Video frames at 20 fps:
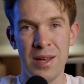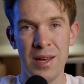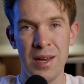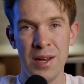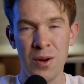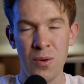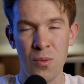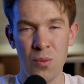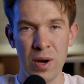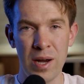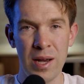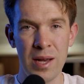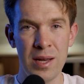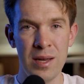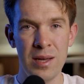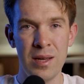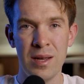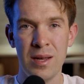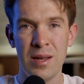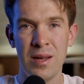in a way
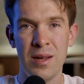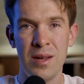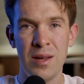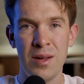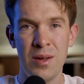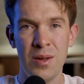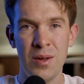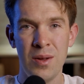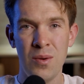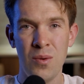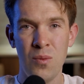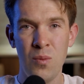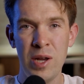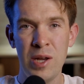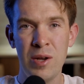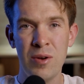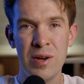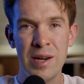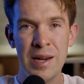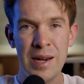we
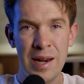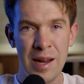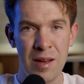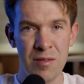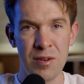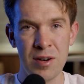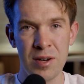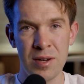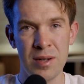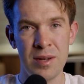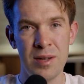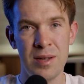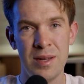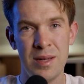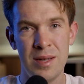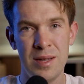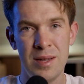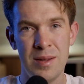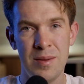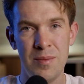could never
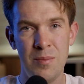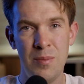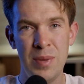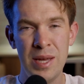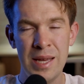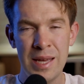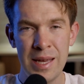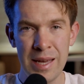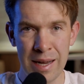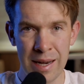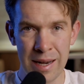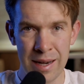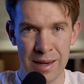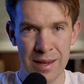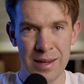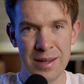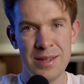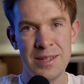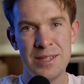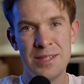
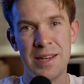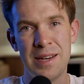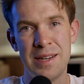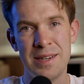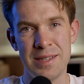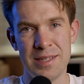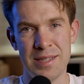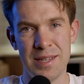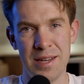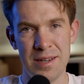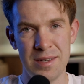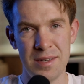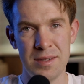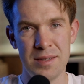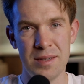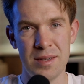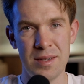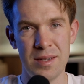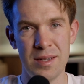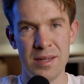begin to understand
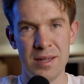it.